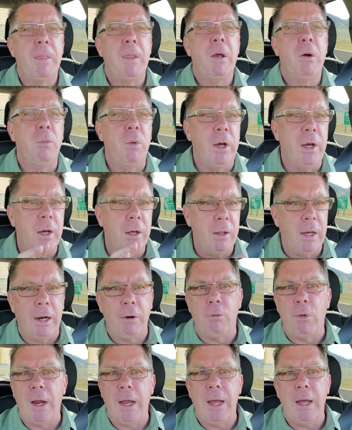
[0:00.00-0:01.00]
Well, I
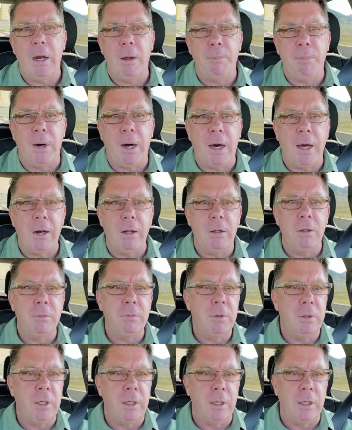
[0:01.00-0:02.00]
ran a bottle
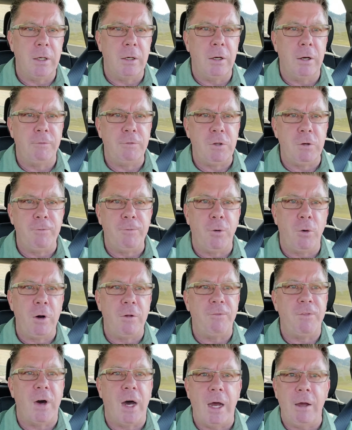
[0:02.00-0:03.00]
of
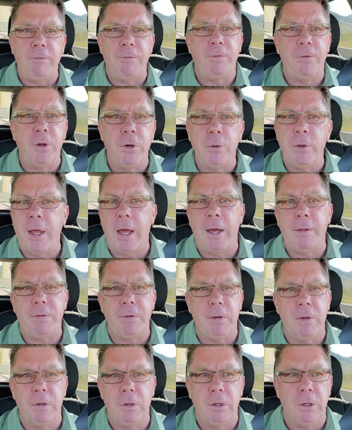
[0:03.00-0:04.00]
245 through that.
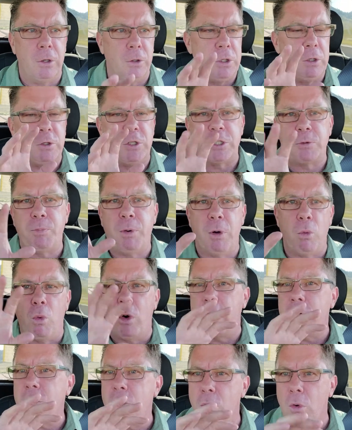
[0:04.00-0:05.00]
You know, you just put
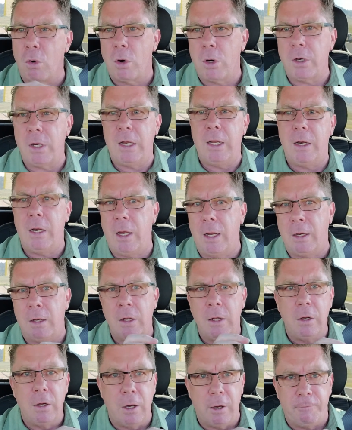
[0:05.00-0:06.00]
1 quart in
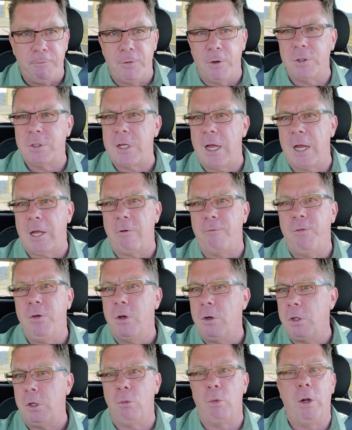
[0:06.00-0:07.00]
a full tank of
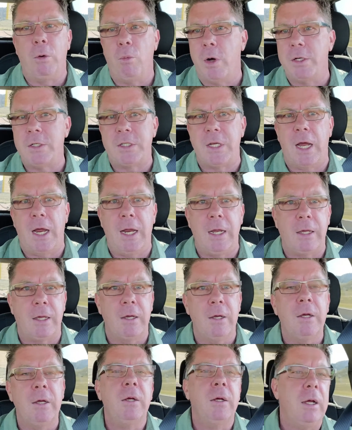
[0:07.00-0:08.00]
fuel, you run 1 tank,
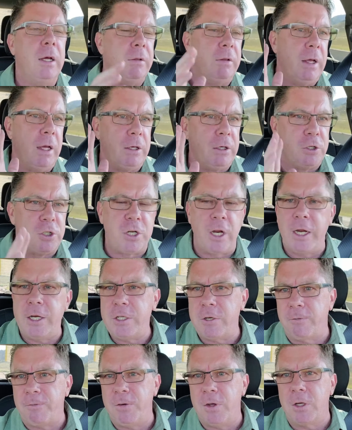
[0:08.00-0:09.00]
and then you change
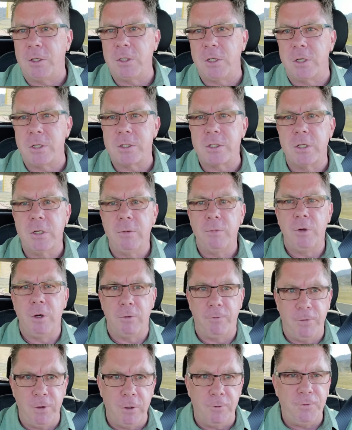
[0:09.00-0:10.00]
your filters, your
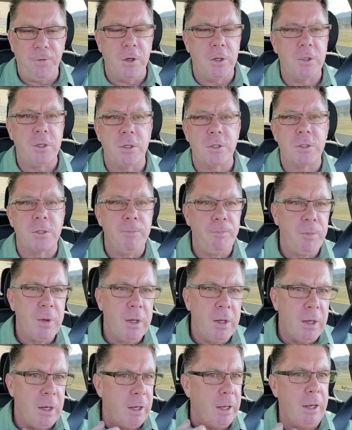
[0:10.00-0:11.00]
fuel filters,
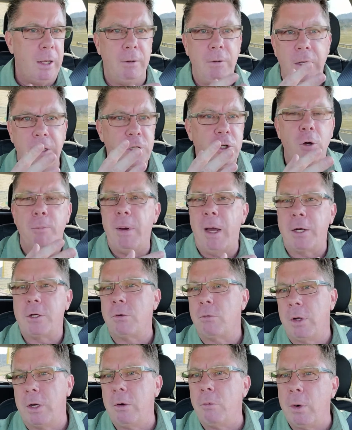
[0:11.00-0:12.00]
and then you go back to
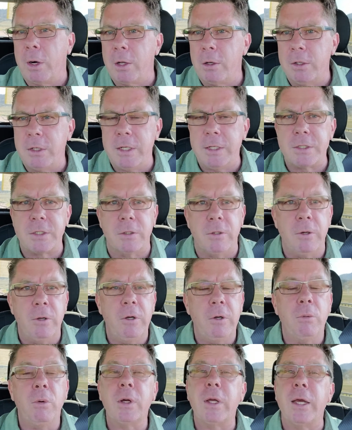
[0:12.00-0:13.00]
running regular diesel.
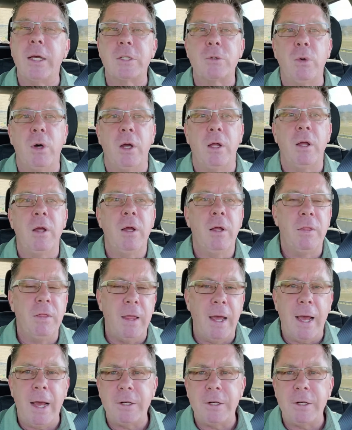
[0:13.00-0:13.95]
Well, guess what? That